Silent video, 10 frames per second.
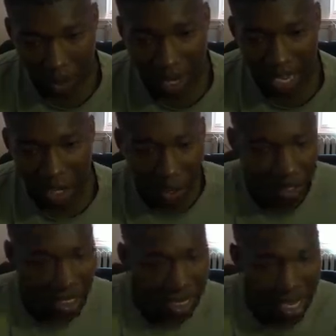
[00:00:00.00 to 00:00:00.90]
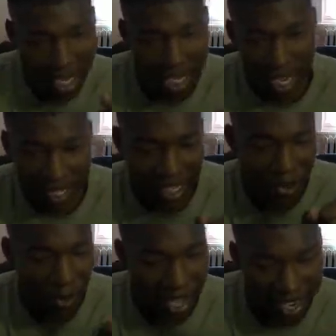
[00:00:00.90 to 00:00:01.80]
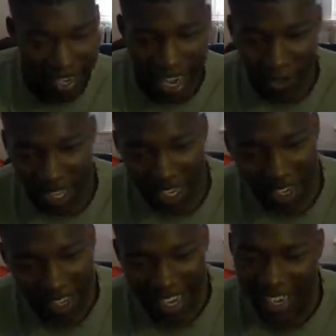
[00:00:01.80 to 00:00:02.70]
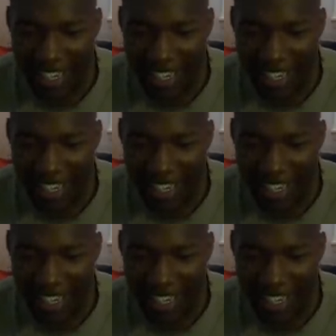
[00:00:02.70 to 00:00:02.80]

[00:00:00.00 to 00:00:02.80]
But that little thing that he does, that little in and out that he does,